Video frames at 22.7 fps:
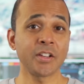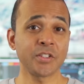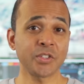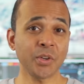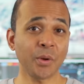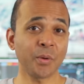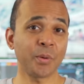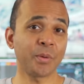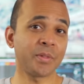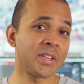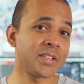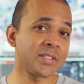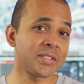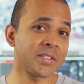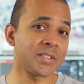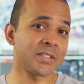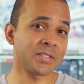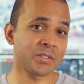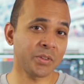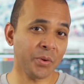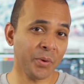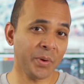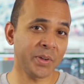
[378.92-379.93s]
So this
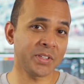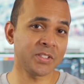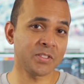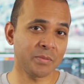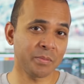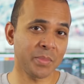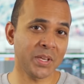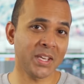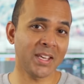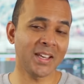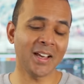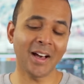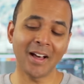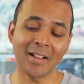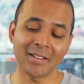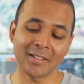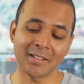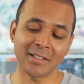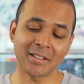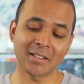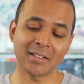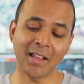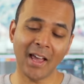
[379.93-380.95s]
is going to be a
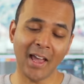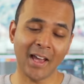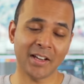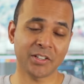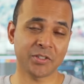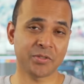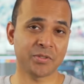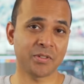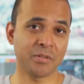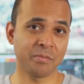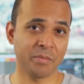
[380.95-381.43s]
little extra